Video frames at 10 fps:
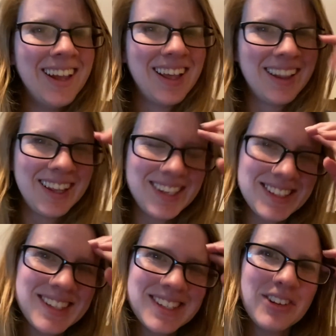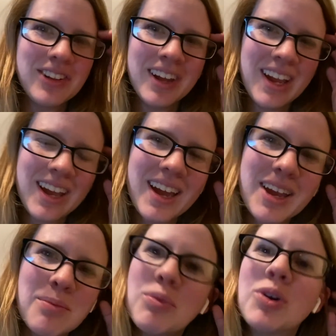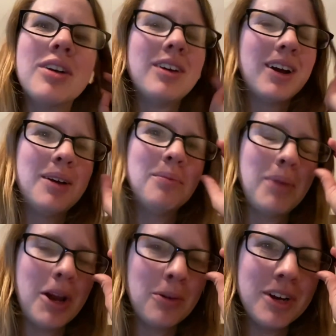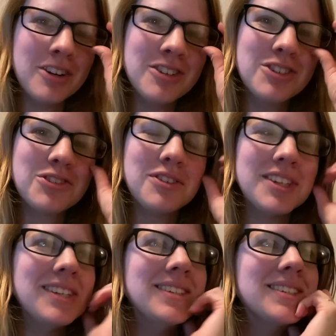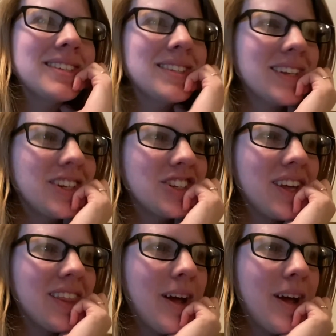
At least until I get more beta readers, critiques, and such like that.